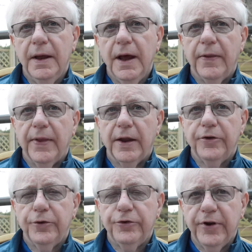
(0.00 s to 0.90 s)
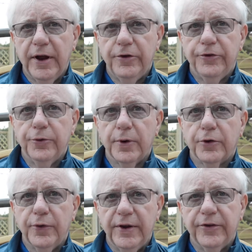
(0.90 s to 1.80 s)
and then to change to a
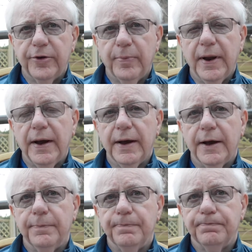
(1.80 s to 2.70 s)
green supplier.